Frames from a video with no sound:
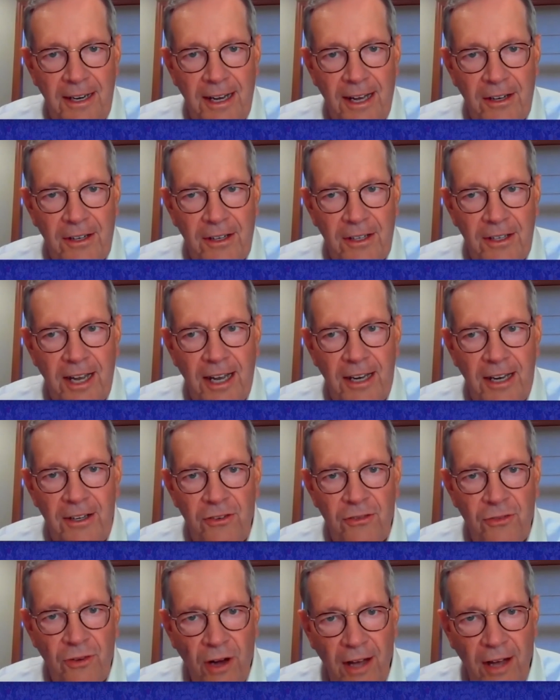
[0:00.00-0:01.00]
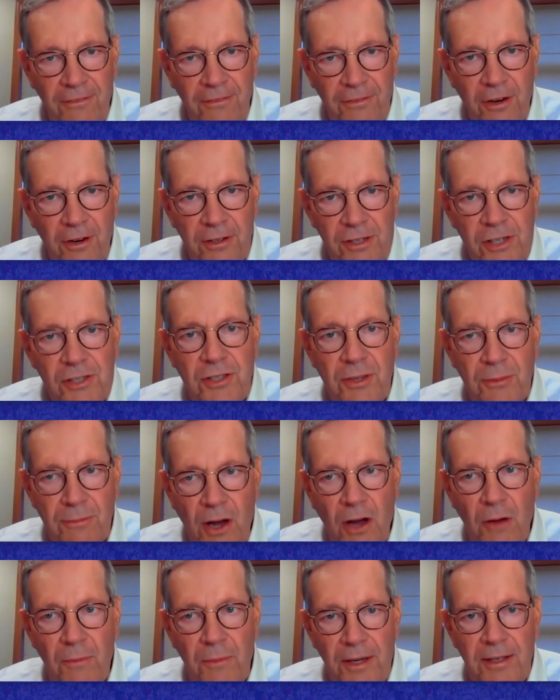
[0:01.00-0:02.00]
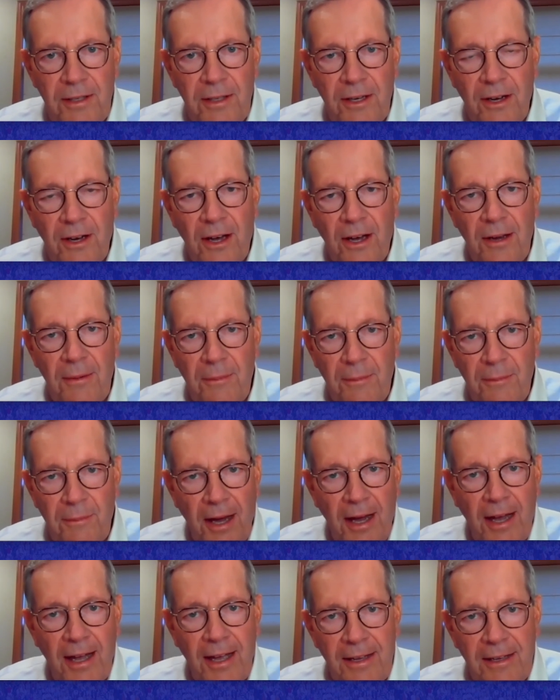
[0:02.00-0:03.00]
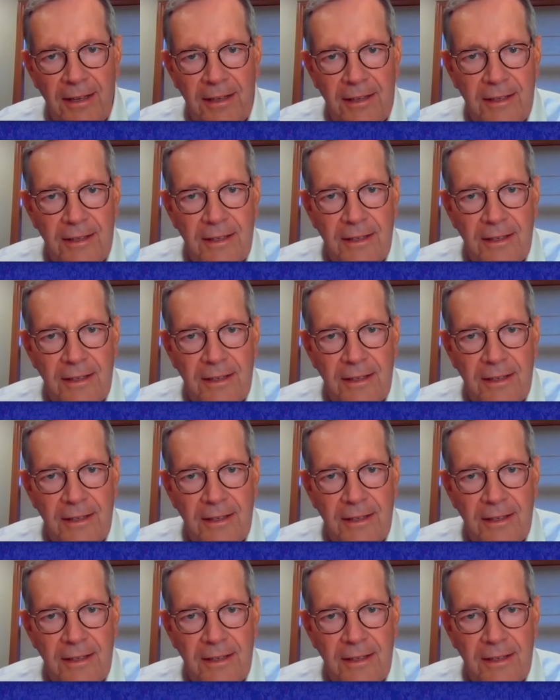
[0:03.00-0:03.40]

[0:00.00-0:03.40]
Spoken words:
Now, could I draw for just a moment on my